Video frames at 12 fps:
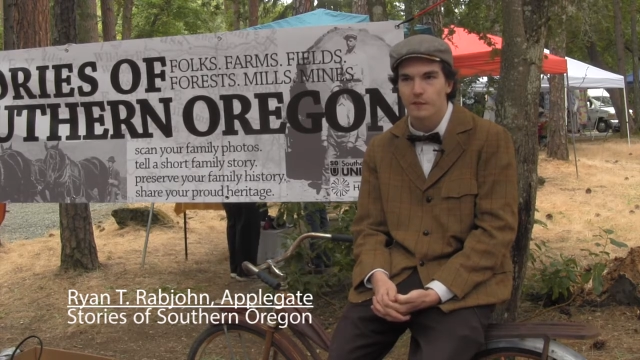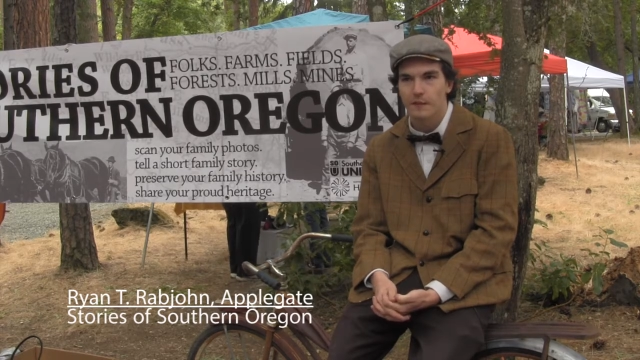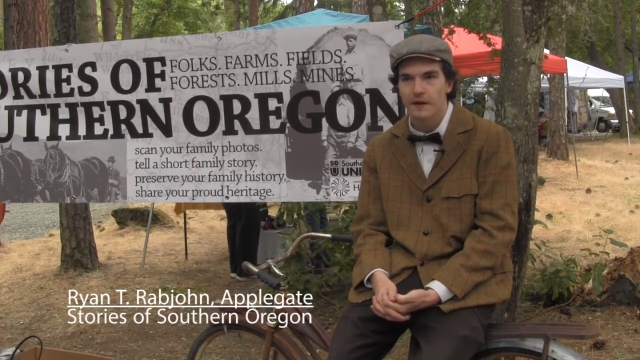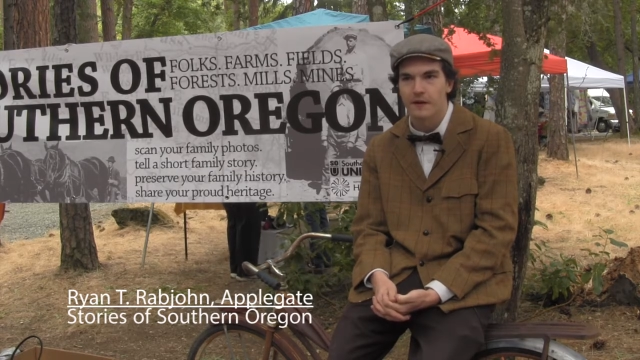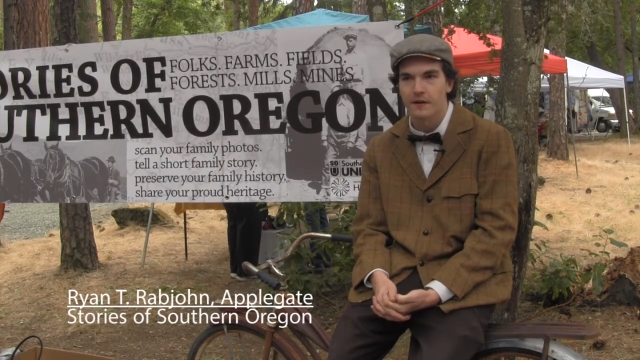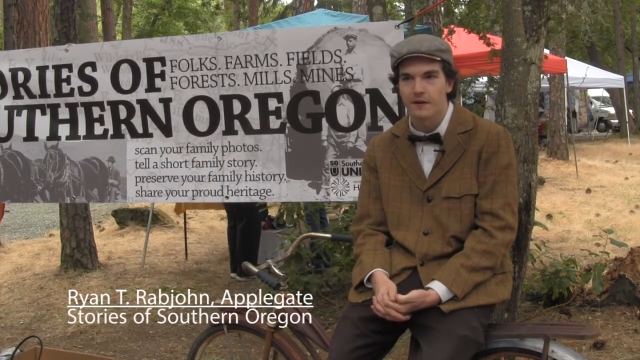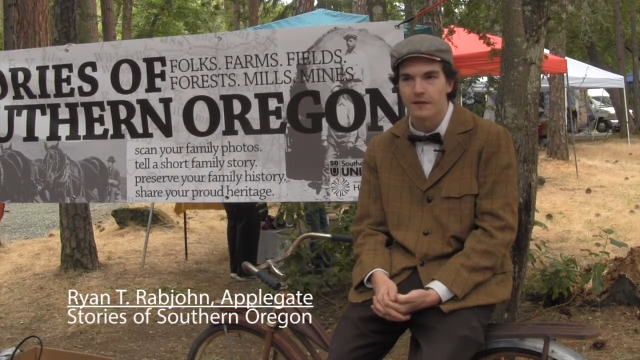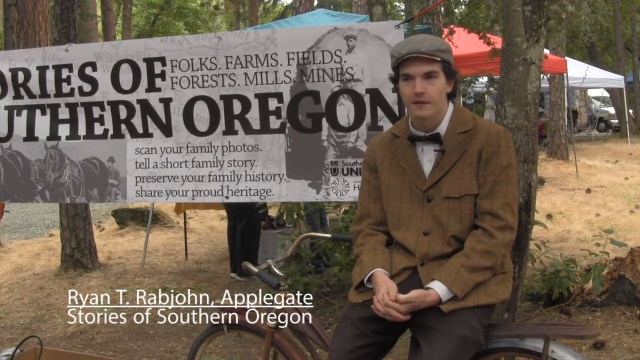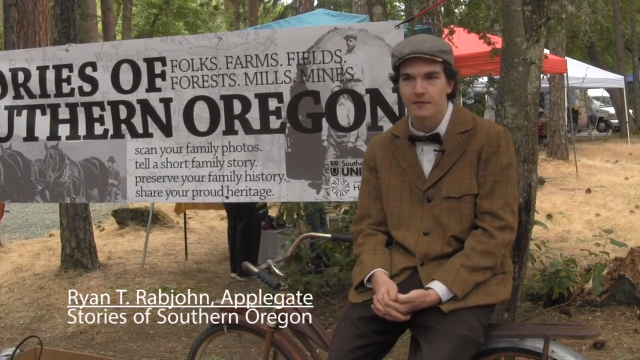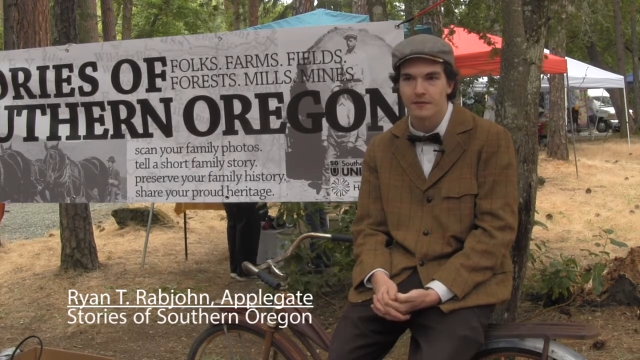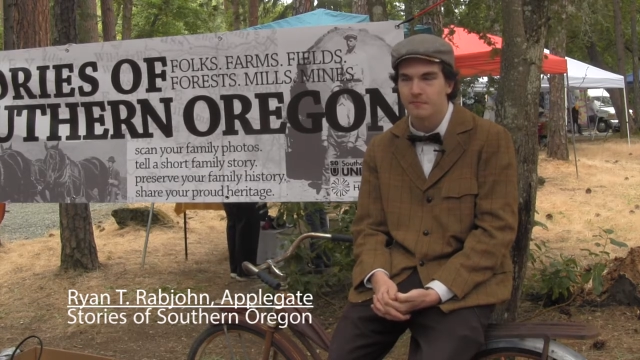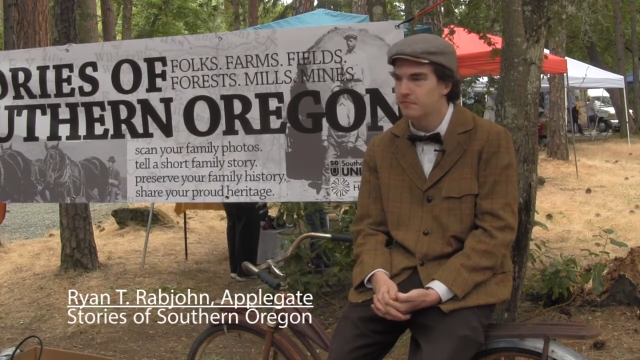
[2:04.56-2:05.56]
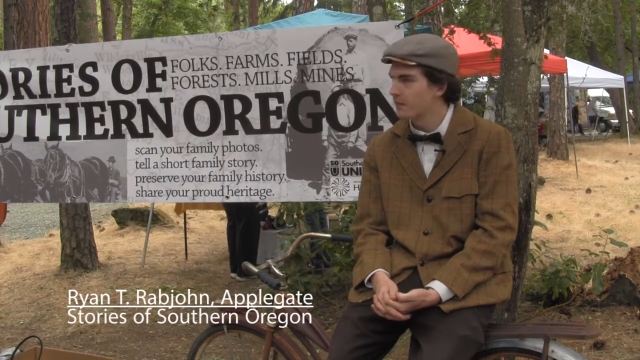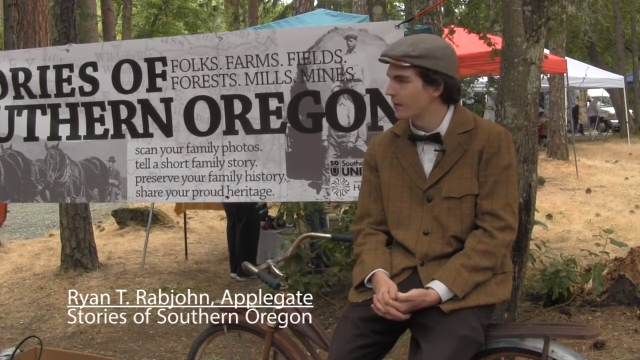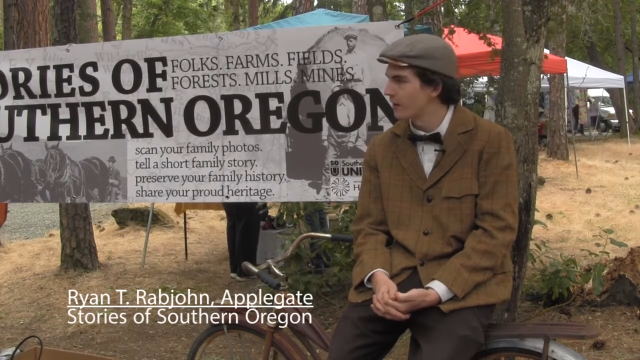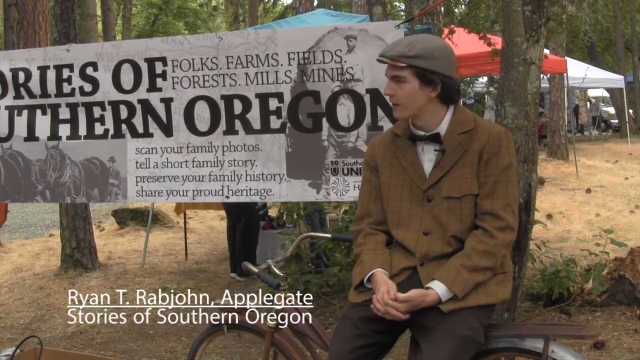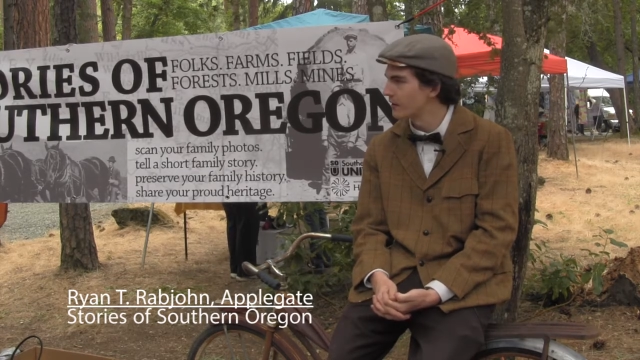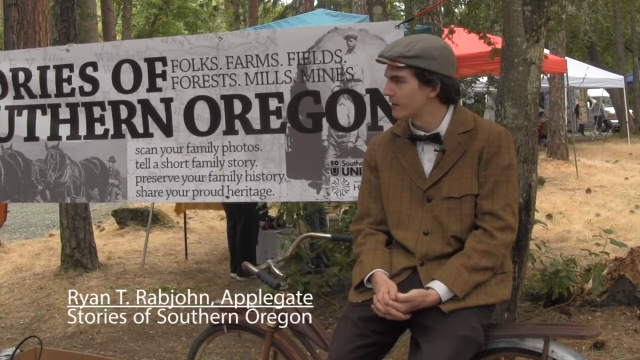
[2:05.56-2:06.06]
There
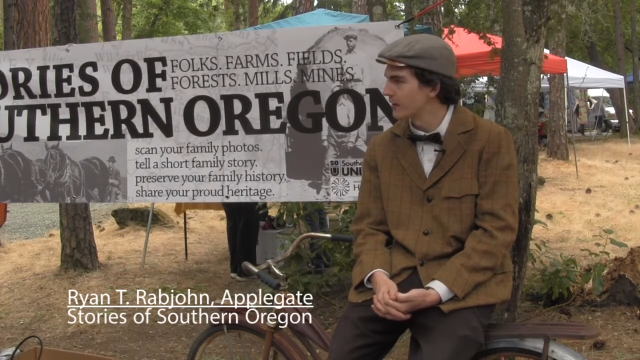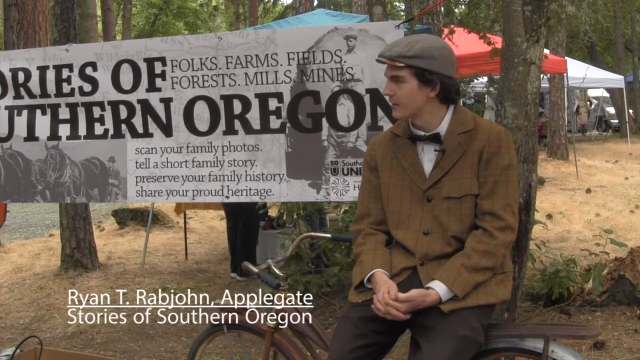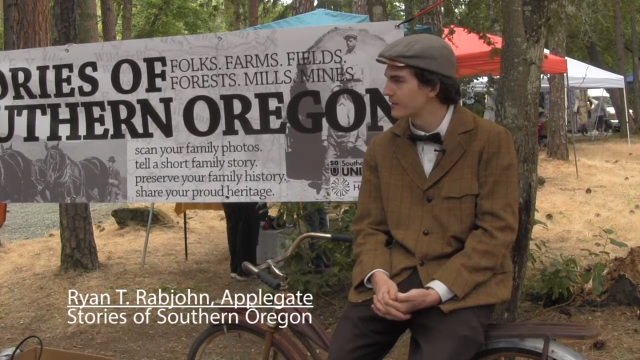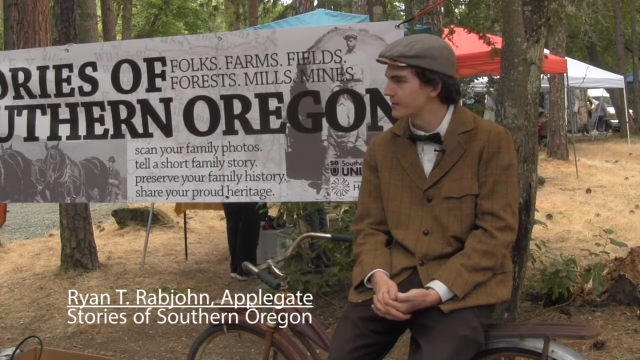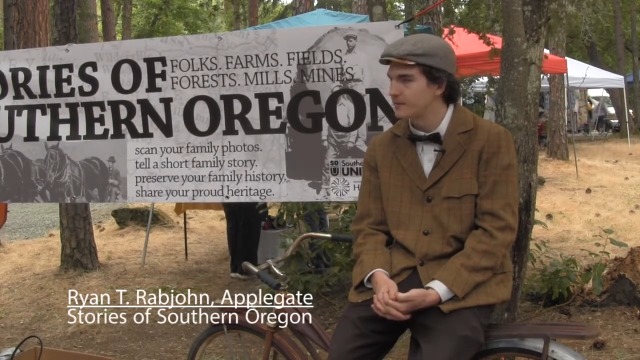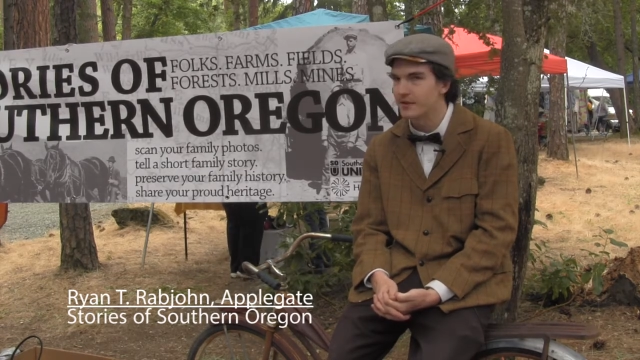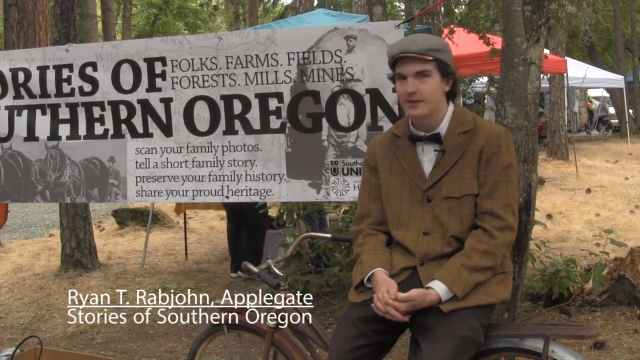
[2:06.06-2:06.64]
are like some of